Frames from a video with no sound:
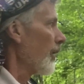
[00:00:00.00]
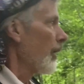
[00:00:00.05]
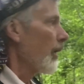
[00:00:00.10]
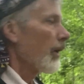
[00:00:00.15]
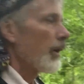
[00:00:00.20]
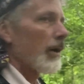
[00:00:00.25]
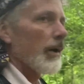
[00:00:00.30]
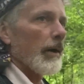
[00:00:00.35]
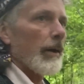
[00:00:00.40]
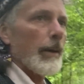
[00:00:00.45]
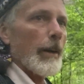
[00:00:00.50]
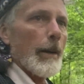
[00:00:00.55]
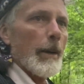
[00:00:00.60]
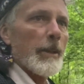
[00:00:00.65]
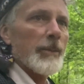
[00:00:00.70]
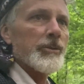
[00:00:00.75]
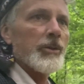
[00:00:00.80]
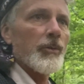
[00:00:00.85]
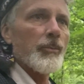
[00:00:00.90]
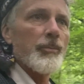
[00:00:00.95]

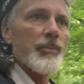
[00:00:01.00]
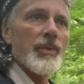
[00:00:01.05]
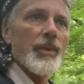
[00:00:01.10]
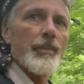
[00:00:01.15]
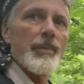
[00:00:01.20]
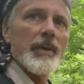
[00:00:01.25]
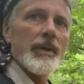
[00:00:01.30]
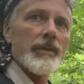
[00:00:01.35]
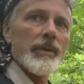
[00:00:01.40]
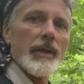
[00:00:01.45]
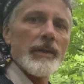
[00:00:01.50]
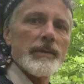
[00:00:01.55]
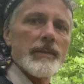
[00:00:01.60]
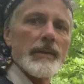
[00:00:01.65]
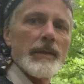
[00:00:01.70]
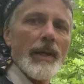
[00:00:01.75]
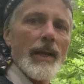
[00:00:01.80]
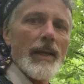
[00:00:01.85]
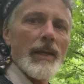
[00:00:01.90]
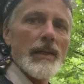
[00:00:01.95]
So the big thing
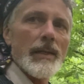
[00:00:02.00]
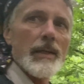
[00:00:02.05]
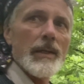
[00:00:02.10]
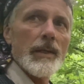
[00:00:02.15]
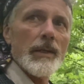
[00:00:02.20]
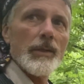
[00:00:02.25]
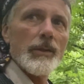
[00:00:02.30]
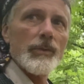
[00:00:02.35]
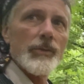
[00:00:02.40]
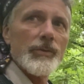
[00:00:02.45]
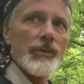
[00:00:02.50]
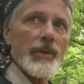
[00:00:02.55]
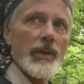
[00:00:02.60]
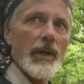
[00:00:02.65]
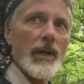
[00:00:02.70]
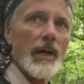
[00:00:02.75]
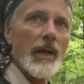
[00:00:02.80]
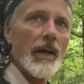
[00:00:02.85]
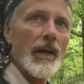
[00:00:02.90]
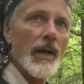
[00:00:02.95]
today is
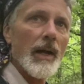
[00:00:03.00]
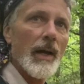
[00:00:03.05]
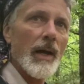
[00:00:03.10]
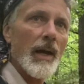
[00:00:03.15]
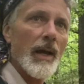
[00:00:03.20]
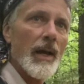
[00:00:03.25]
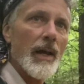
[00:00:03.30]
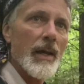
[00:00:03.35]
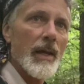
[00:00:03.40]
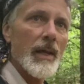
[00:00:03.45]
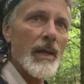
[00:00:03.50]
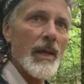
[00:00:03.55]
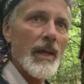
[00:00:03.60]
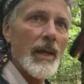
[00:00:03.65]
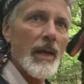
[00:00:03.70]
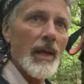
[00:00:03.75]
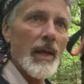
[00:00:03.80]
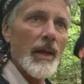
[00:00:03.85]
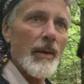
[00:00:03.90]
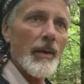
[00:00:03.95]

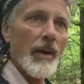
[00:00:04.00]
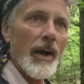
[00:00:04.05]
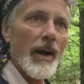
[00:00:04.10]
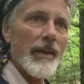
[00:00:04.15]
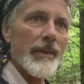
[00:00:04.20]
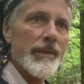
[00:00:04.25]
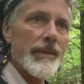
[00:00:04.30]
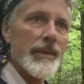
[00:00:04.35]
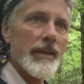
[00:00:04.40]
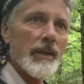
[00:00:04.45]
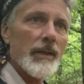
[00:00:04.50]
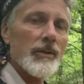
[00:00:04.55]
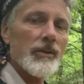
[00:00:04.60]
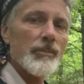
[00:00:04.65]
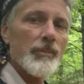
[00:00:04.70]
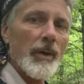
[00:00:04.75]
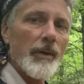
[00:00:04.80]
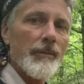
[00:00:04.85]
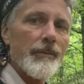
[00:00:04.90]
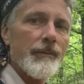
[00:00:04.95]
I think it's
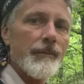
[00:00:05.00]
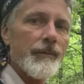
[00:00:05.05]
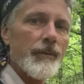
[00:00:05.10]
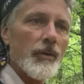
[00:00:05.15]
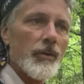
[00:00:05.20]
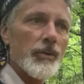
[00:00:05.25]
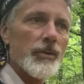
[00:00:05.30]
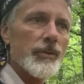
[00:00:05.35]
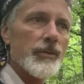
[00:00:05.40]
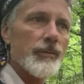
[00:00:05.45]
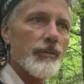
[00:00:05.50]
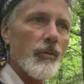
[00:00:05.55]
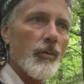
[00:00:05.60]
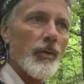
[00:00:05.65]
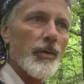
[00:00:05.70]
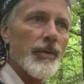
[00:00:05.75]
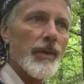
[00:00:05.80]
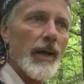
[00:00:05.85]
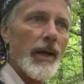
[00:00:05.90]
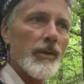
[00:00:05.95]
my first
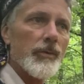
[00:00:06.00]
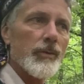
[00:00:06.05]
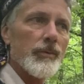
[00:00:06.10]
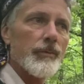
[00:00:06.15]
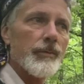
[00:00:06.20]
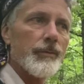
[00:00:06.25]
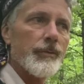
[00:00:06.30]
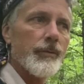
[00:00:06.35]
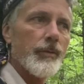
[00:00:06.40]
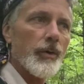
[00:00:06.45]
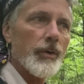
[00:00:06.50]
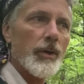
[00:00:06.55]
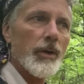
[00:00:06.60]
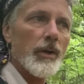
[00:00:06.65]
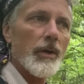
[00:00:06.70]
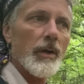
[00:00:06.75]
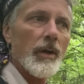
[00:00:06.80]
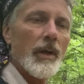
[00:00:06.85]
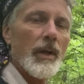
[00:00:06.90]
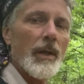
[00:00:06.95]
4,000
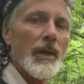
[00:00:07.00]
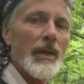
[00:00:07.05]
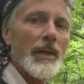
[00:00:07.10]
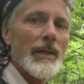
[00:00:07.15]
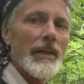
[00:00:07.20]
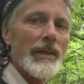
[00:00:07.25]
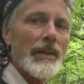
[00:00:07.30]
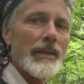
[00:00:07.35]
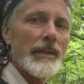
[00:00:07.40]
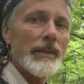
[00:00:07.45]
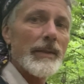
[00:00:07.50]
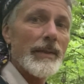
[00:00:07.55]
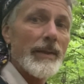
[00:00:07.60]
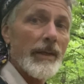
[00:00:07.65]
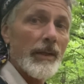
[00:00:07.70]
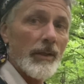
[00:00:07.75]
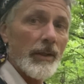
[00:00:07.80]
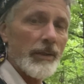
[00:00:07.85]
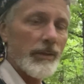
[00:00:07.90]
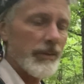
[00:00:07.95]
footer in
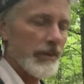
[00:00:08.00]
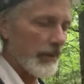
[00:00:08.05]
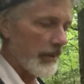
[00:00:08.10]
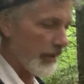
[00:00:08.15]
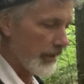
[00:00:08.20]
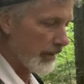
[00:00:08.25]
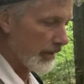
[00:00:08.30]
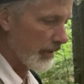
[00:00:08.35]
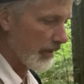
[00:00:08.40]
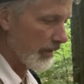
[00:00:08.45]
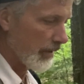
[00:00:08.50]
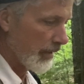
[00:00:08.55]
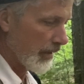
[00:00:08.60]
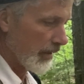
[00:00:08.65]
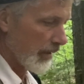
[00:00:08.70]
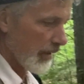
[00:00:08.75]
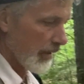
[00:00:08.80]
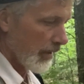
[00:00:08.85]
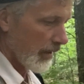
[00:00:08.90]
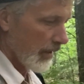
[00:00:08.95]
Killington.
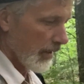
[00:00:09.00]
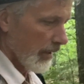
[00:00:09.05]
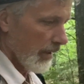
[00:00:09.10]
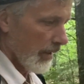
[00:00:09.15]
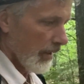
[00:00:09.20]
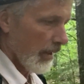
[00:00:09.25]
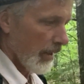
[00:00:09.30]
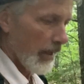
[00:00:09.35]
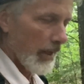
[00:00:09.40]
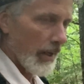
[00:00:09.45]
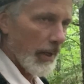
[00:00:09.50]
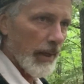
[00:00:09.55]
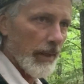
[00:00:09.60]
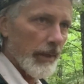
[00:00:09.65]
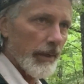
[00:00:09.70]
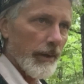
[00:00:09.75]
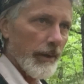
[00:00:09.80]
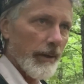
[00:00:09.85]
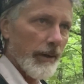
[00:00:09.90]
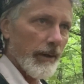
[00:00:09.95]
And
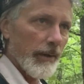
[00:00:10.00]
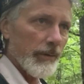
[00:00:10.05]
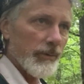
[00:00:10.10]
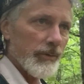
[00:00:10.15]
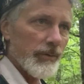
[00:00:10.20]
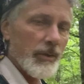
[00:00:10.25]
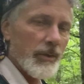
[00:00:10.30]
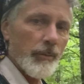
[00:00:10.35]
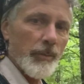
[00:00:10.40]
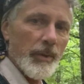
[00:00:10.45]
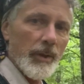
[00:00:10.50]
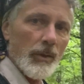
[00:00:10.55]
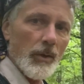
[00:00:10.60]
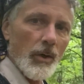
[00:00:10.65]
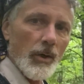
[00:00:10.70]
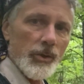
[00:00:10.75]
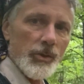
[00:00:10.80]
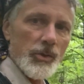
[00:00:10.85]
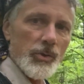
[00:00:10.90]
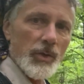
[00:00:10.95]
it's going to be a
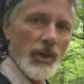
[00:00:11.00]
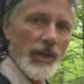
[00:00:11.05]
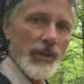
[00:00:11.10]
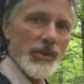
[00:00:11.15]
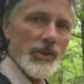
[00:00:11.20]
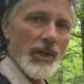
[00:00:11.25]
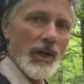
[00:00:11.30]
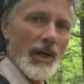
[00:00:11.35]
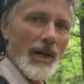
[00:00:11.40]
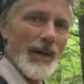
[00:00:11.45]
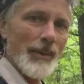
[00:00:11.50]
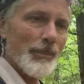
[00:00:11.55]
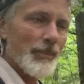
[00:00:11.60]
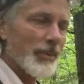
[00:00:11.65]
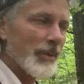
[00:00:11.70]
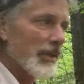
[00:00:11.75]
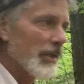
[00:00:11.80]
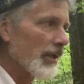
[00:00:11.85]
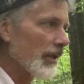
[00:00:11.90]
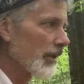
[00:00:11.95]
long trudge up
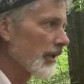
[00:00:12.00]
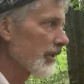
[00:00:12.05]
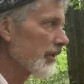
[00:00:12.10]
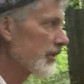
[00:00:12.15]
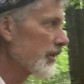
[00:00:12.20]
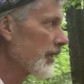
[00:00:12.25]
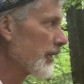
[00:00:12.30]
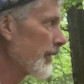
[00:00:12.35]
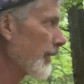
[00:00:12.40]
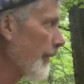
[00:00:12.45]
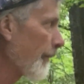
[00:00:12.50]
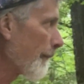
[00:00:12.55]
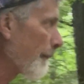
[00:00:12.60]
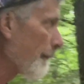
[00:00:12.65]
Killington.